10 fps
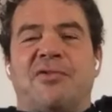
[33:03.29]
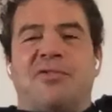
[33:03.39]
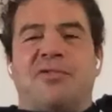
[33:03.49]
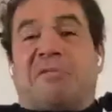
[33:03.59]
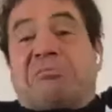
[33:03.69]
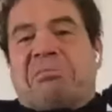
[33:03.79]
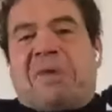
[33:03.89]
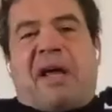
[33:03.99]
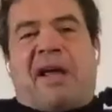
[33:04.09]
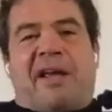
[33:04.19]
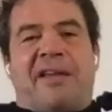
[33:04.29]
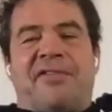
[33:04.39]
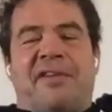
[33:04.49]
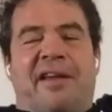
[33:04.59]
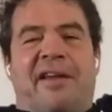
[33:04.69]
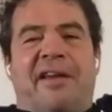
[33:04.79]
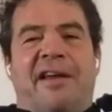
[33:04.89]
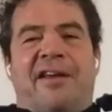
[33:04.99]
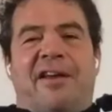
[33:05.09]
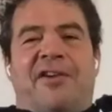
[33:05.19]
You know, I, I guess uh,
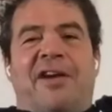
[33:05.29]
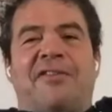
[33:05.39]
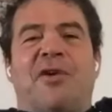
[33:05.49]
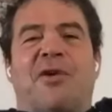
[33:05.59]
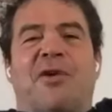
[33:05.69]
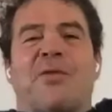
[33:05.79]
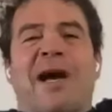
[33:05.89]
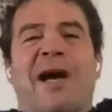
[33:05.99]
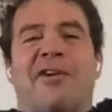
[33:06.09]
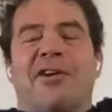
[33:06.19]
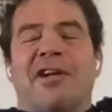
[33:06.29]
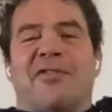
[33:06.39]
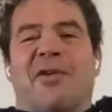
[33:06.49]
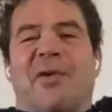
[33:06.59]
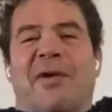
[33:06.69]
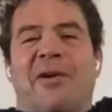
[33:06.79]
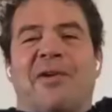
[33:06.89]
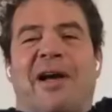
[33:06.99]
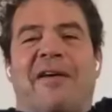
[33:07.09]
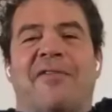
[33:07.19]
you have to arrive early if you want
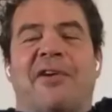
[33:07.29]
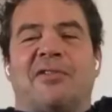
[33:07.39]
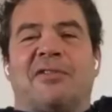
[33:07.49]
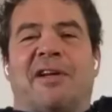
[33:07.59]
to have a good